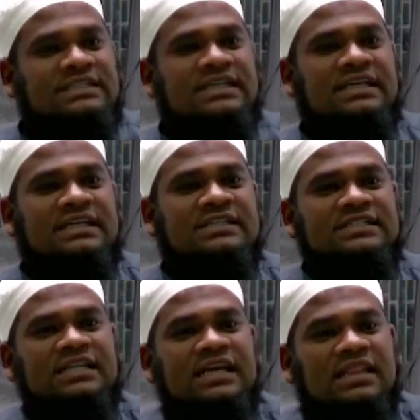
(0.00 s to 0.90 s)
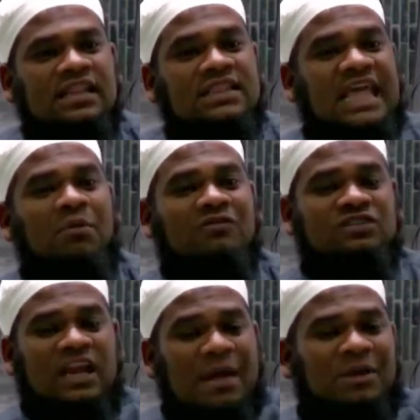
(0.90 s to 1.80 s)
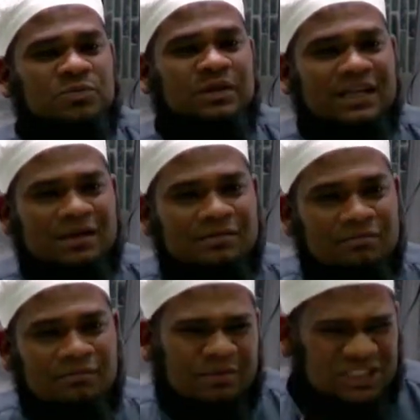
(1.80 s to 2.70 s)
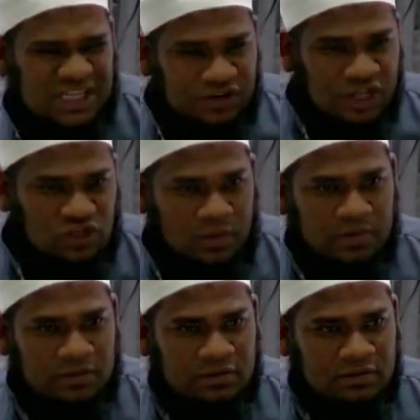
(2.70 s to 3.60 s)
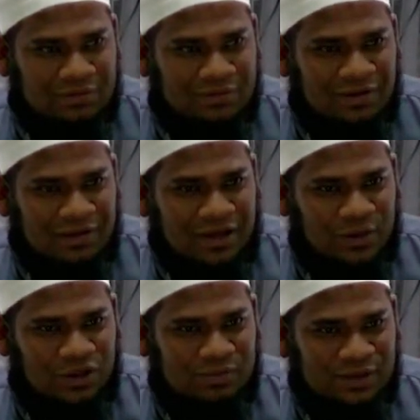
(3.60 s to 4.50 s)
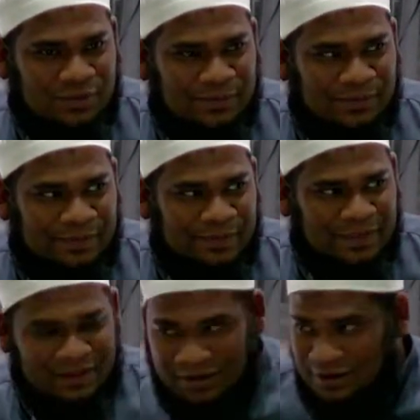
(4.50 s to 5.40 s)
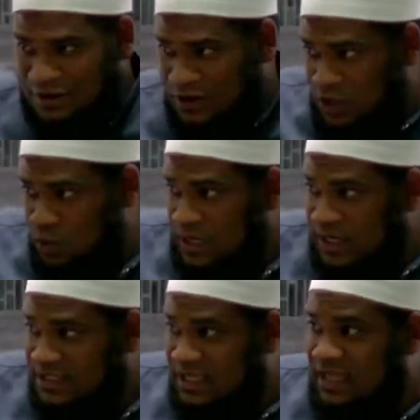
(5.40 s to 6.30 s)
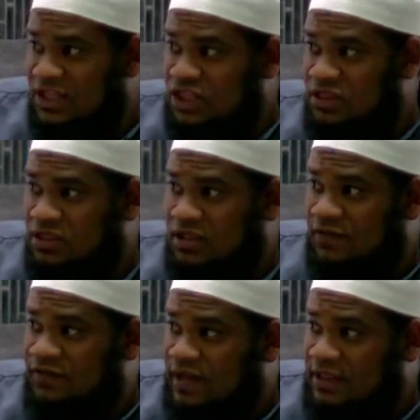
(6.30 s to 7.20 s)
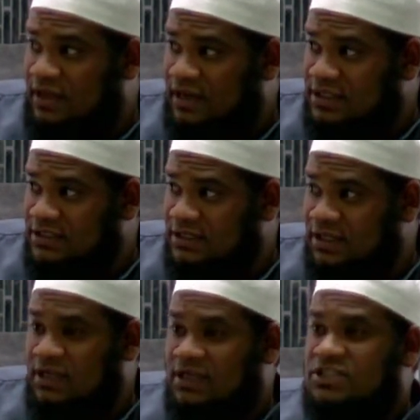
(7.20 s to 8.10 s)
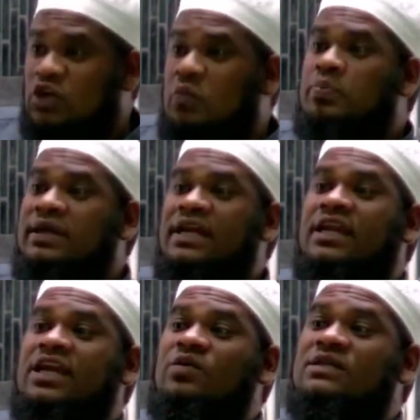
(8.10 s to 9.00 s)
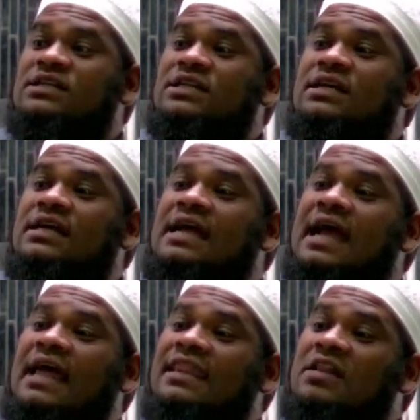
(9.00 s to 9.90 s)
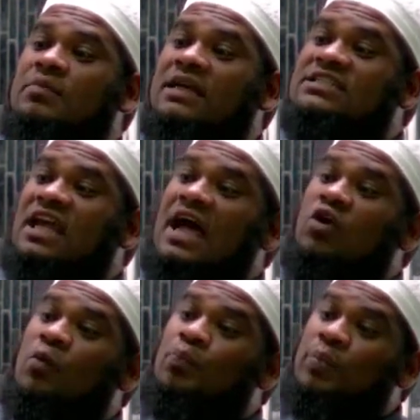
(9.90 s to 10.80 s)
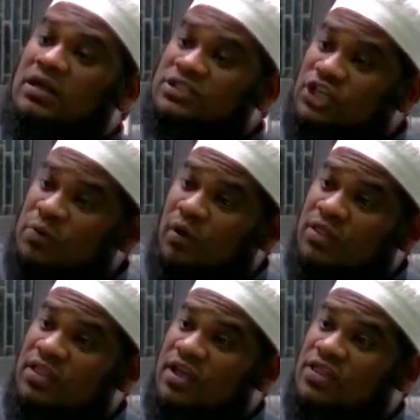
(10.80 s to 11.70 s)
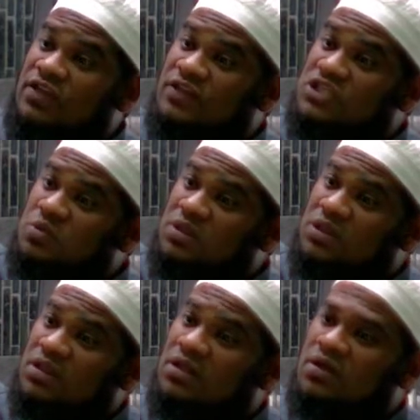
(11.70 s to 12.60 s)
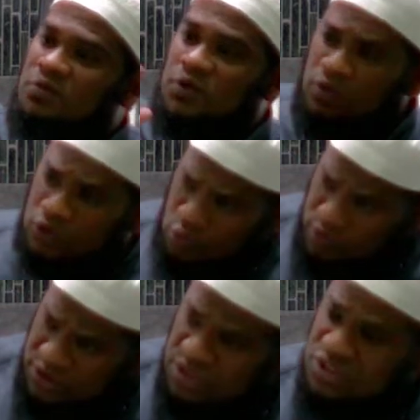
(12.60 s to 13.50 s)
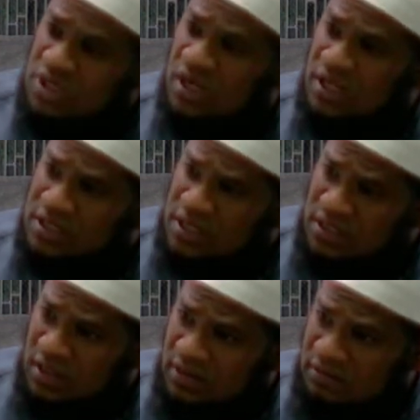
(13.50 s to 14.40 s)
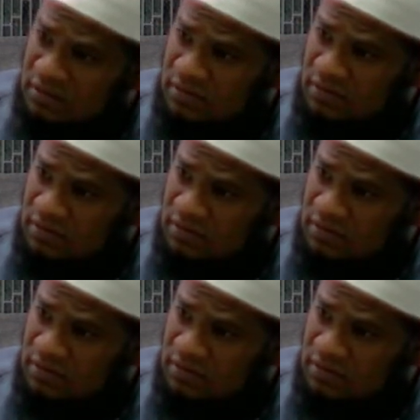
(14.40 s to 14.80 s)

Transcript: which is the time of Salah must be in. I'll just give you an example. Are you with me? Do we understand the different categories? So prerequisite that makes Salah compulsory upon the individual, we will do this inshallah in detail.